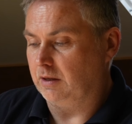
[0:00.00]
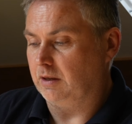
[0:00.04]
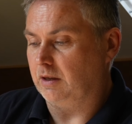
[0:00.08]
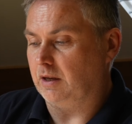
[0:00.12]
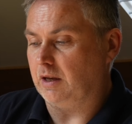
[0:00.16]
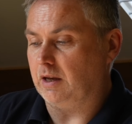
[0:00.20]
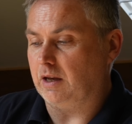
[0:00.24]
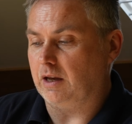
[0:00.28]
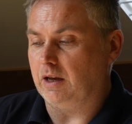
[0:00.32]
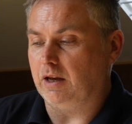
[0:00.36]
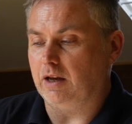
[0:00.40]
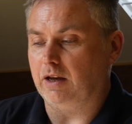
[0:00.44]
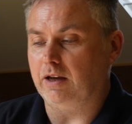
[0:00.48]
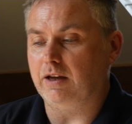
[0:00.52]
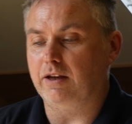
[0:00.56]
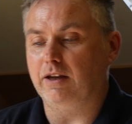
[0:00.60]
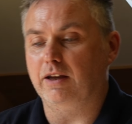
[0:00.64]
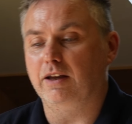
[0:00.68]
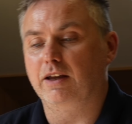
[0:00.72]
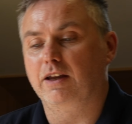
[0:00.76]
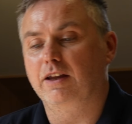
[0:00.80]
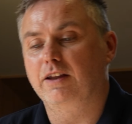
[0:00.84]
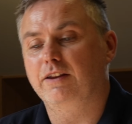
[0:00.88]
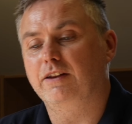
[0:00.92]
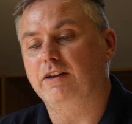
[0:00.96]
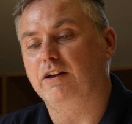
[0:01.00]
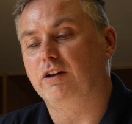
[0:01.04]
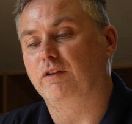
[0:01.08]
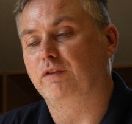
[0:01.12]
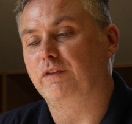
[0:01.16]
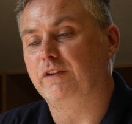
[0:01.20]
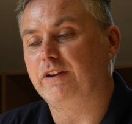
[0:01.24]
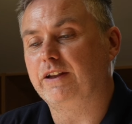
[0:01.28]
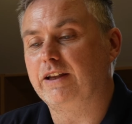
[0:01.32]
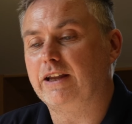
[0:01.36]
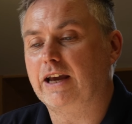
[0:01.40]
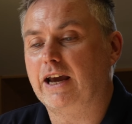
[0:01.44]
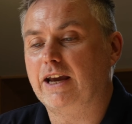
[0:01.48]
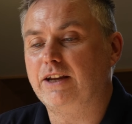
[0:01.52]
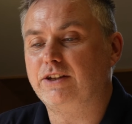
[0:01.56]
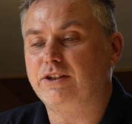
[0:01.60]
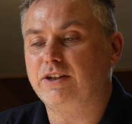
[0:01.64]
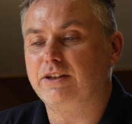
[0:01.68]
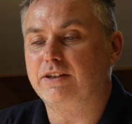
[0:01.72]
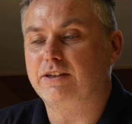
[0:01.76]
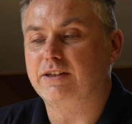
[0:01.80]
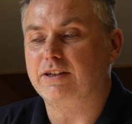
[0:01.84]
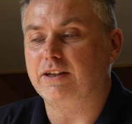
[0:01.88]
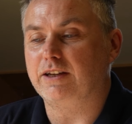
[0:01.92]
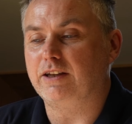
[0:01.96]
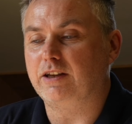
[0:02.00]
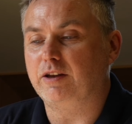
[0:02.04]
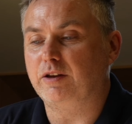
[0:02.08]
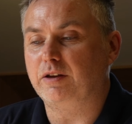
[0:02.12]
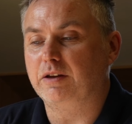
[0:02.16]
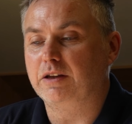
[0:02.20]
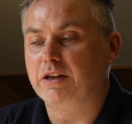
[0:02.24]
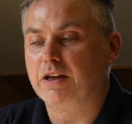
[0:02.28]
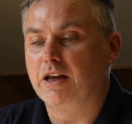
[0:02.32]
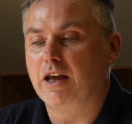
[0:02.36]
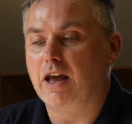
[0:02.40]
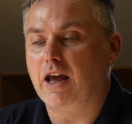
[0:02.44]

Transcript: The lovely AGT